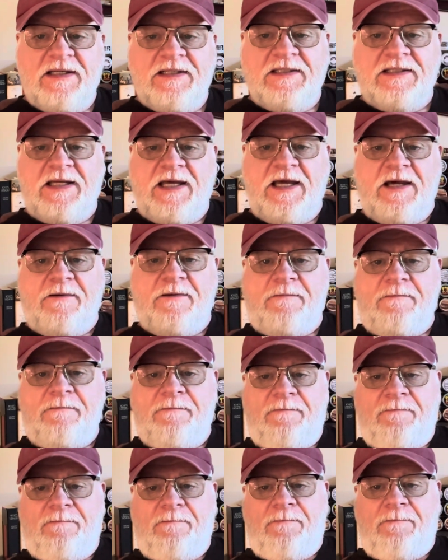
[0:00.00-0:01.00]
Now,
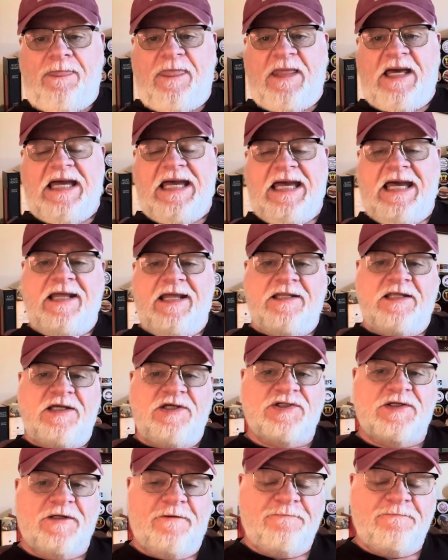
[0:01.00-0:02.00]
I had
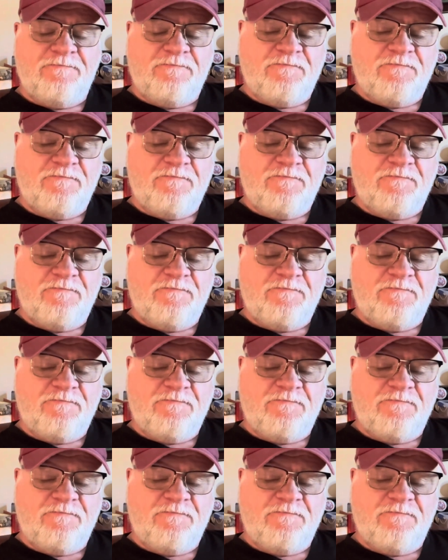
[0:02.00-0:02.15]
these,